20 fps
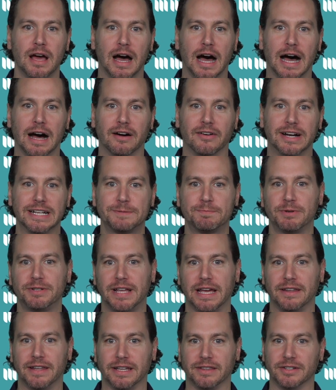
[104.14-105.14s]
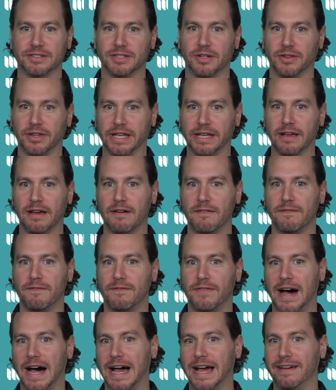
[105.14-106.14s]
Uh, let's pretend like there's only
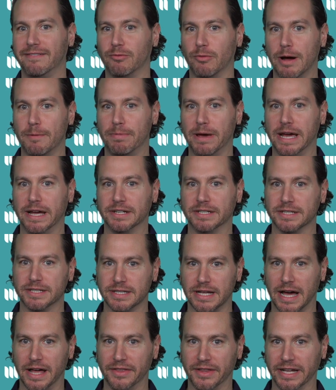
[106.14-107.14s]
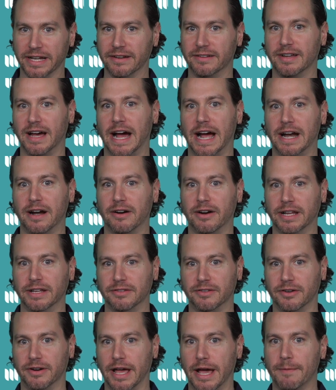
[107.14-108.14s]
five web pages on the entire
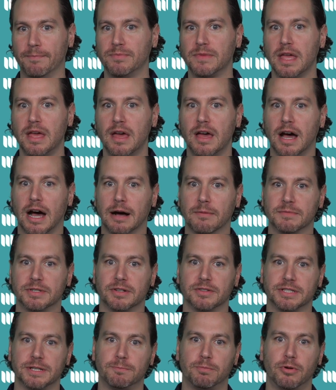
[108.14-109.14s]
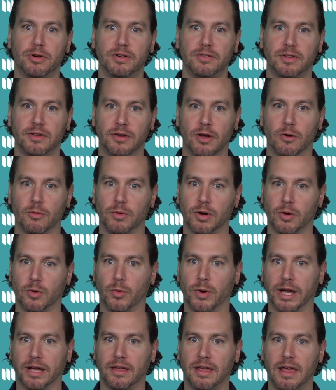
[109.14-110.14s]
internet. Um, so it's important to note real
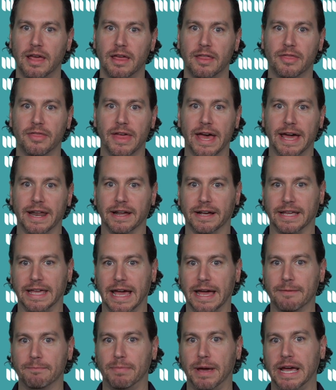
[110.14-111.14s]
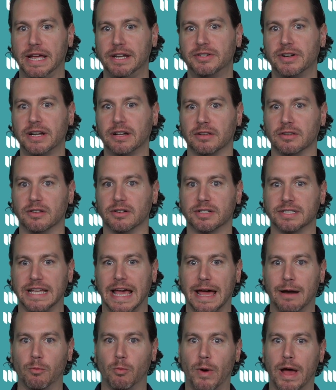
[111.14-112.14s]
quick that, again, PageRank looks
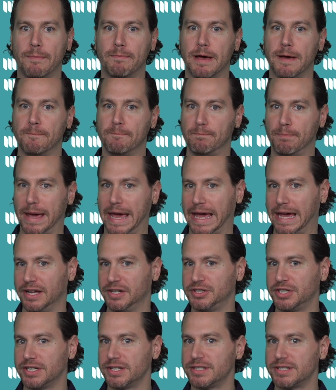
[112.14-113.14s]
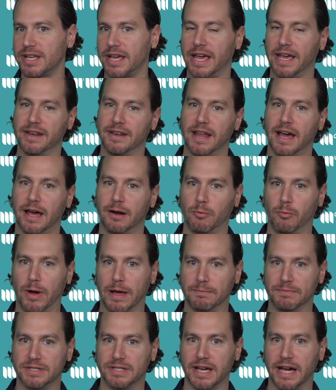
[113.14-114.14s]
at web pages and not
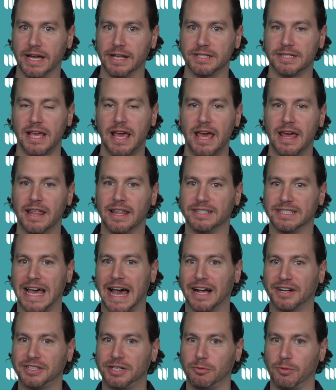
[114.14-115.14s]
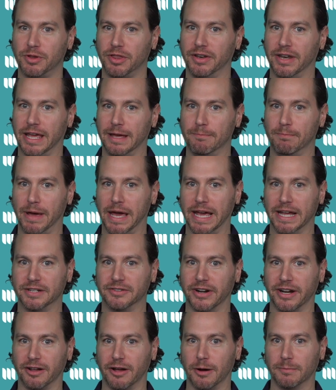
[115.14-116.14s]
websites. That's actually where the name
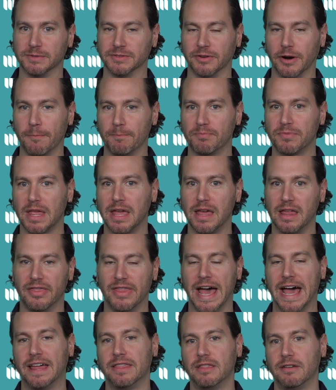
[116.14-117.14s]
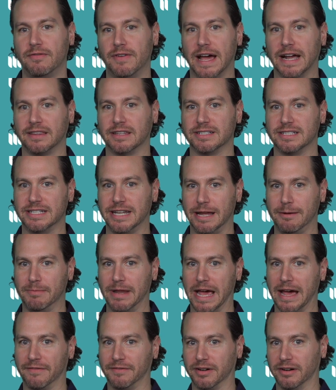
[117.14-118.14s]
PageRank comes from. That and the fact it's
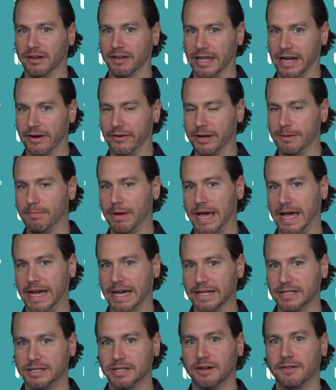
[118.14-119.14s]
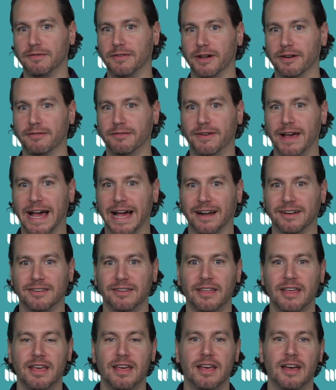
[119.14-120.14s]
named after Larry Page, fun
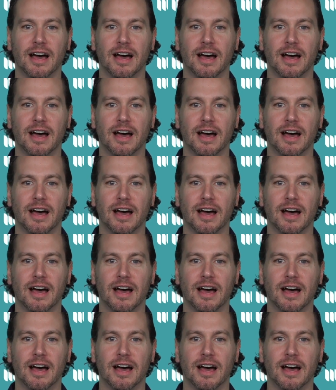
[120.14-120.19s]
fact.